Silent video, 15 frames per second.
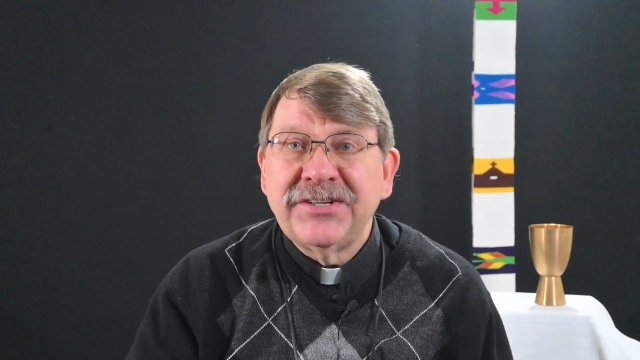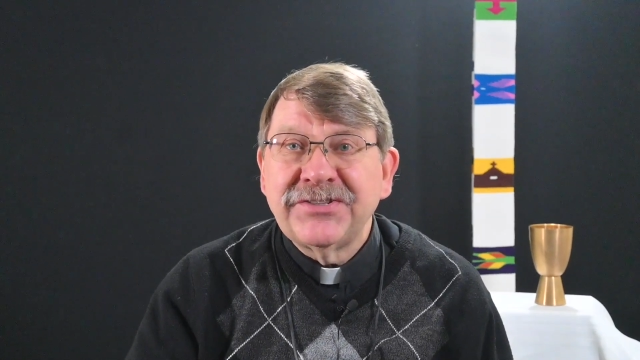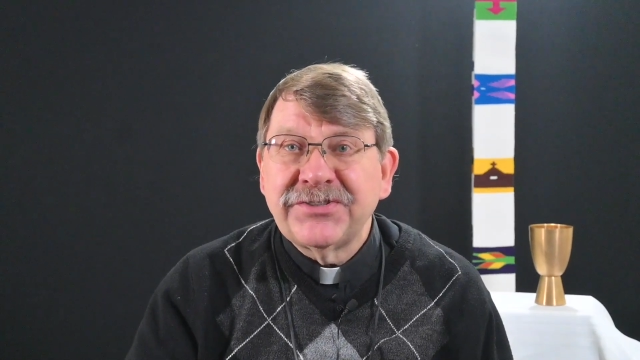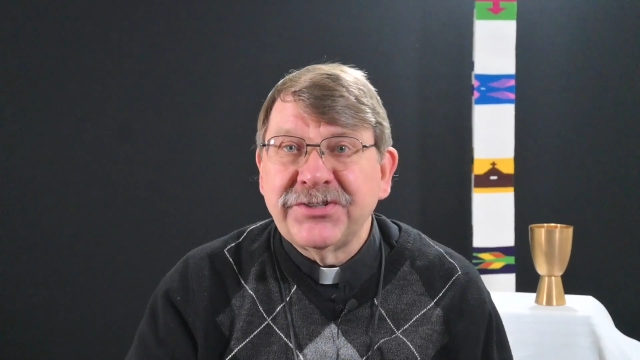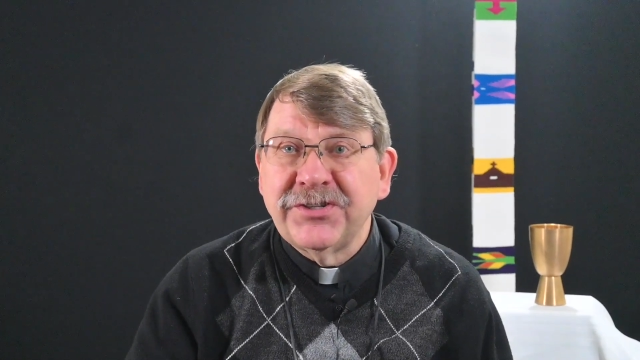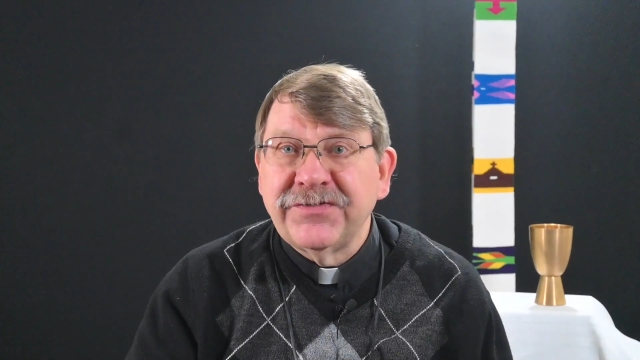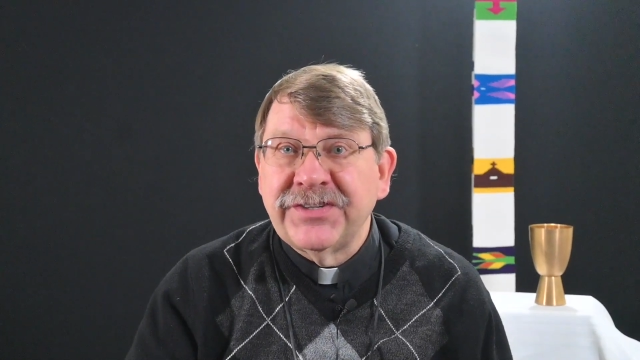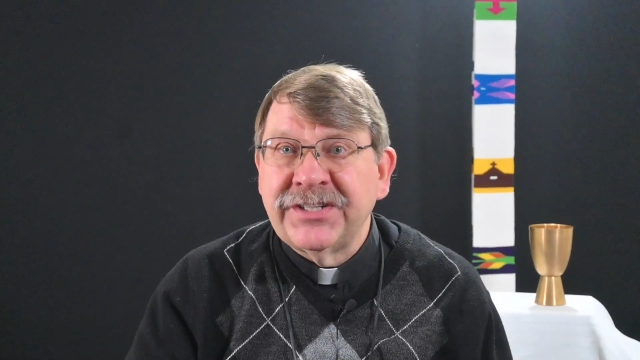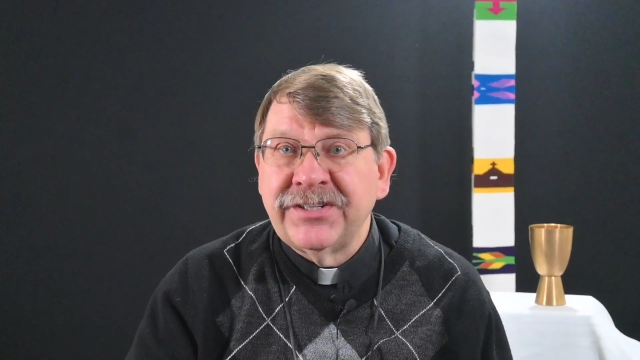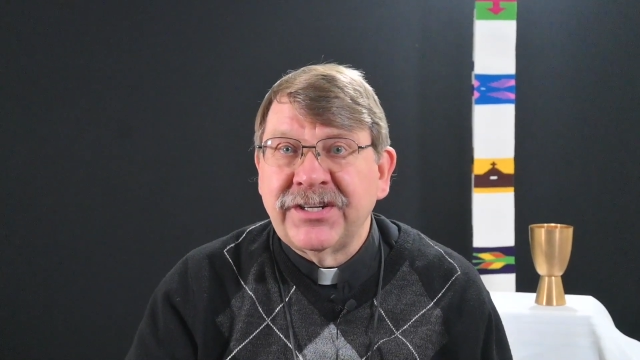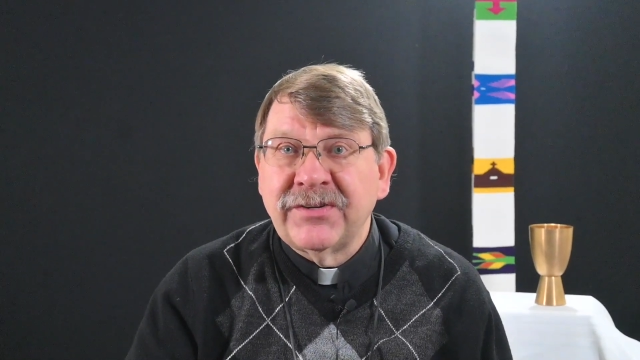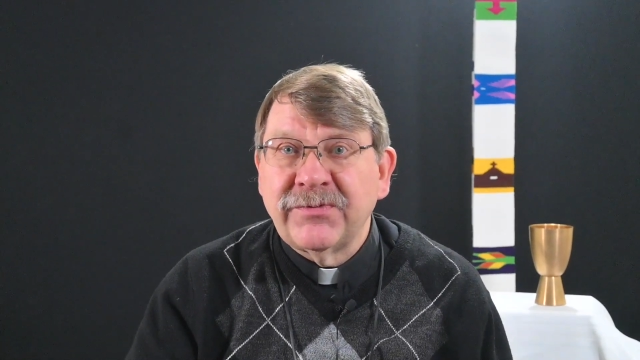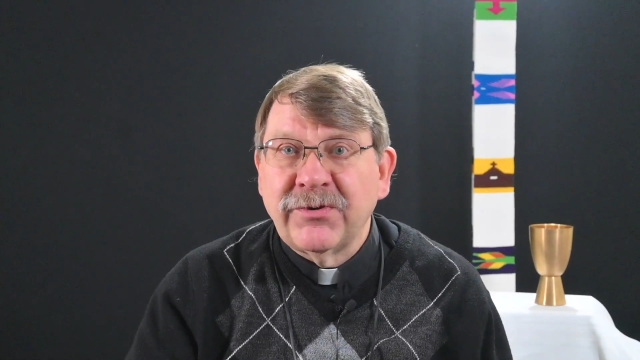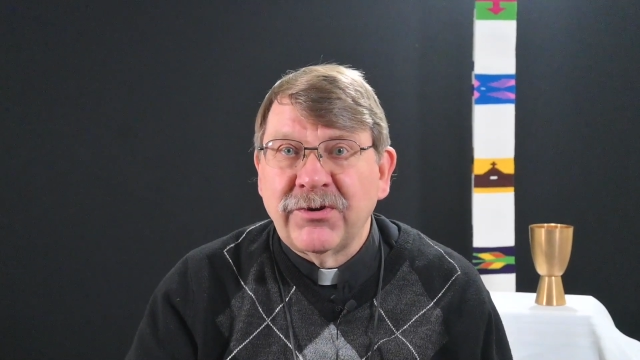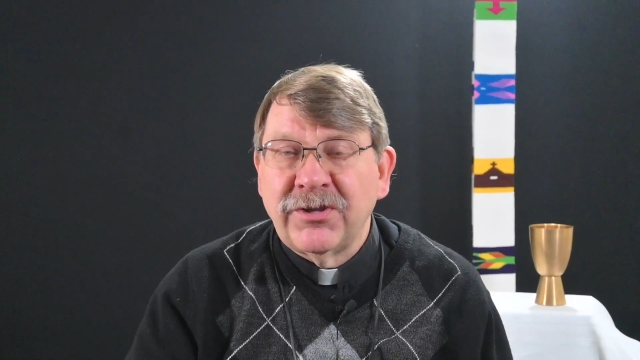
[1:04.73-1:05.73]
serving
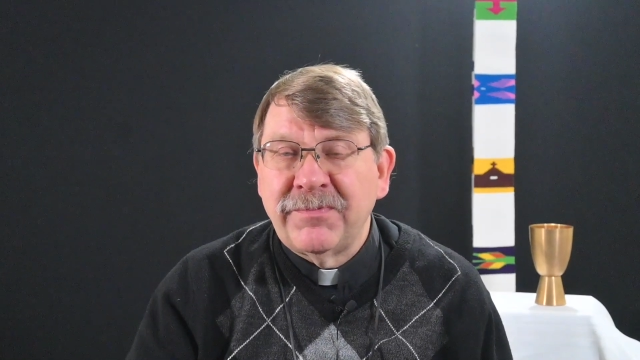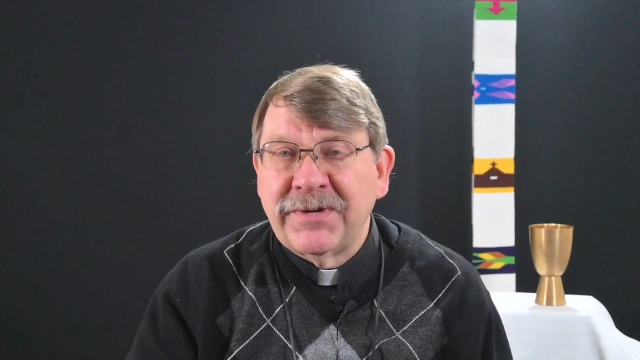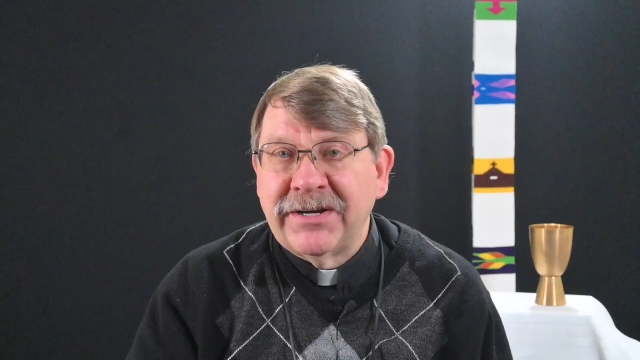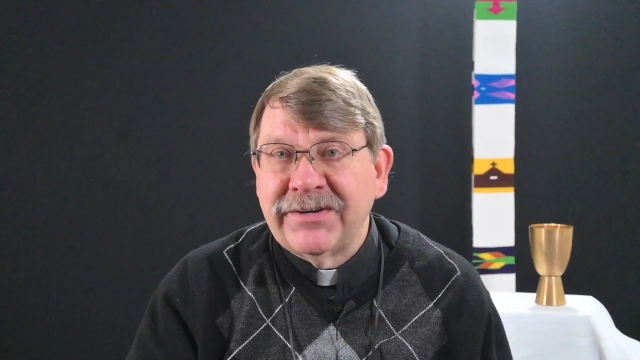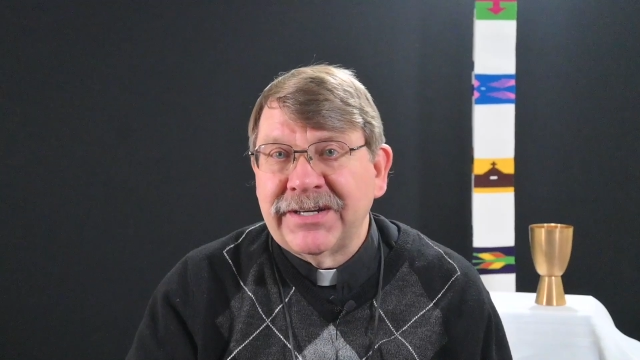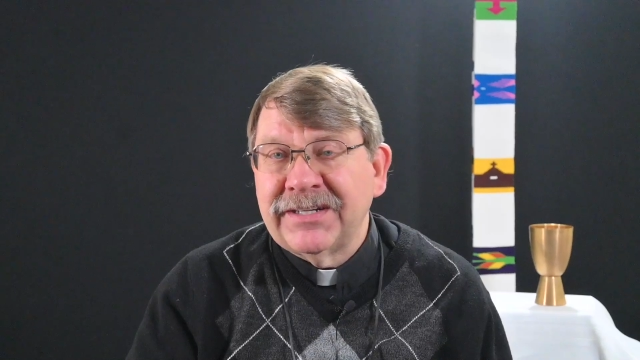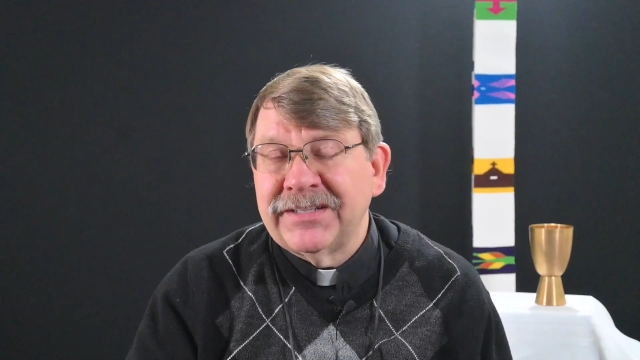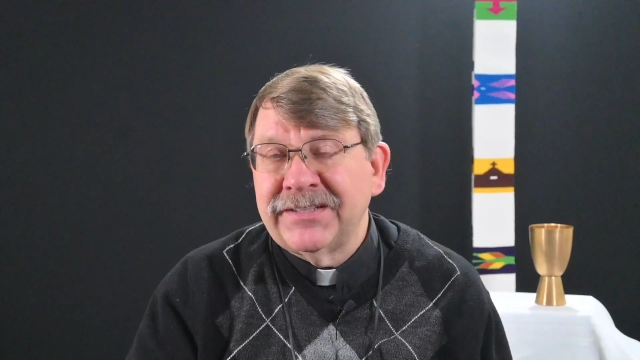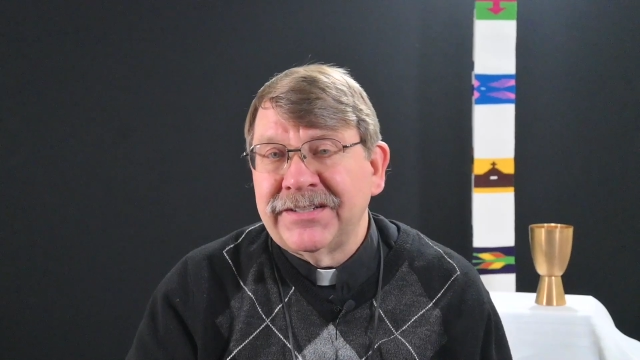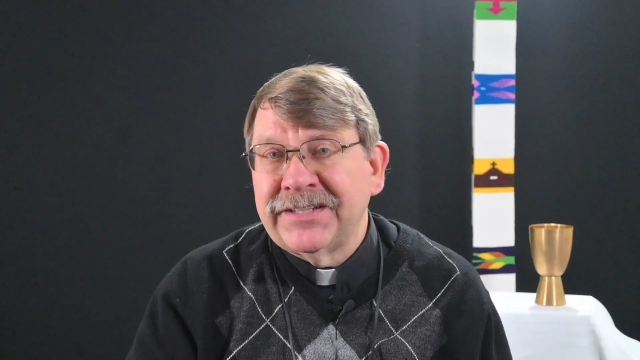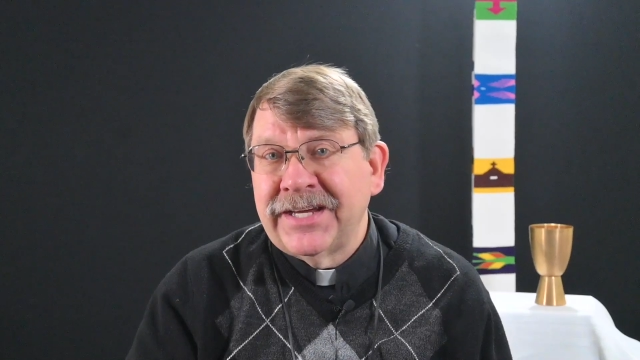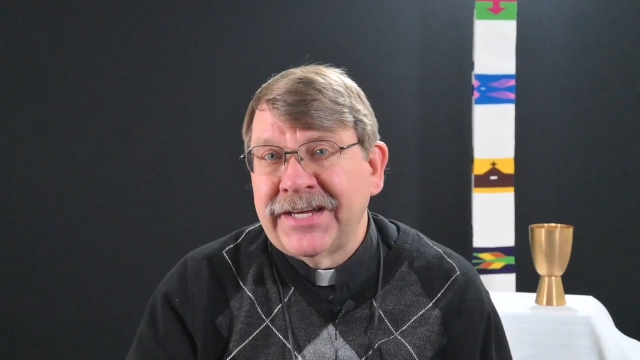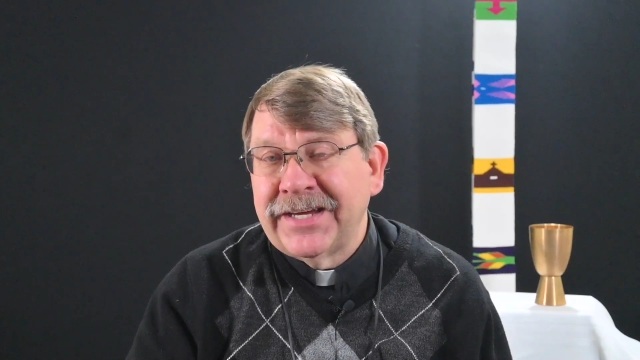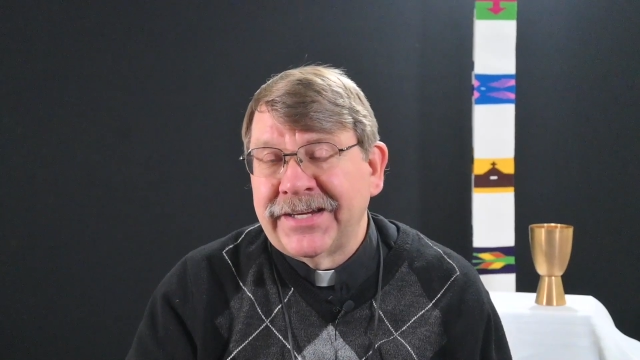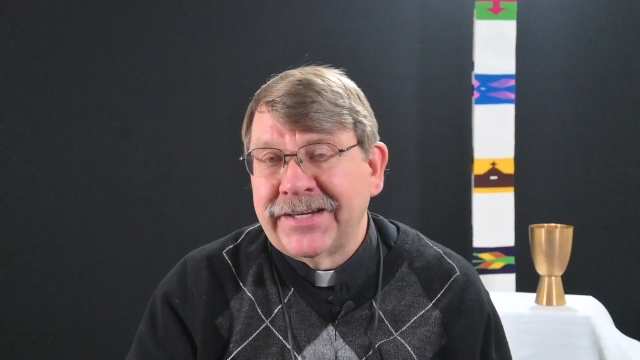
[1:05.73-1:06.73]
in rural America
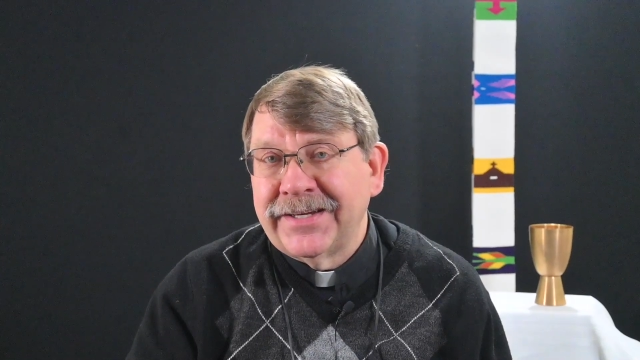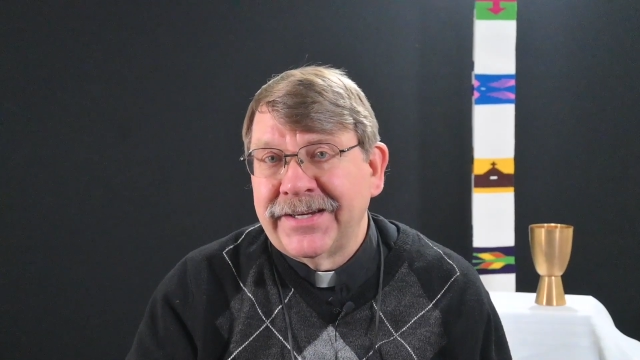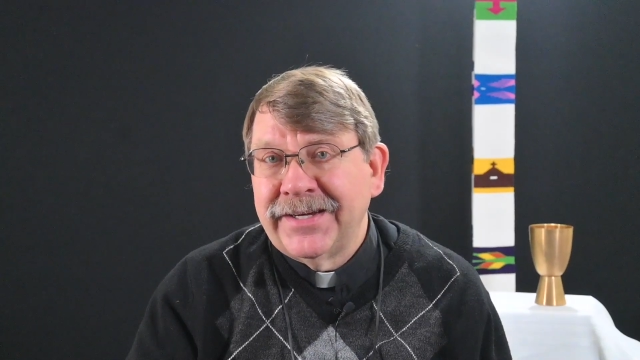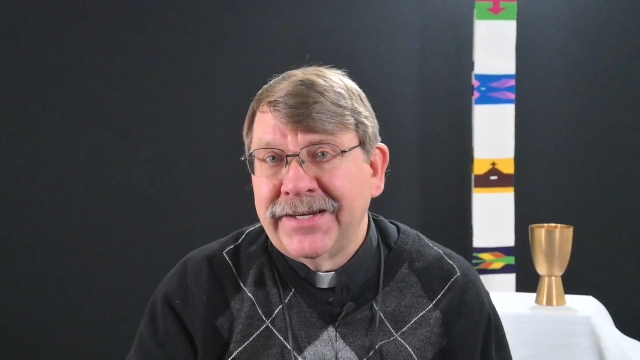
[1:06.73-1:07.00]
today.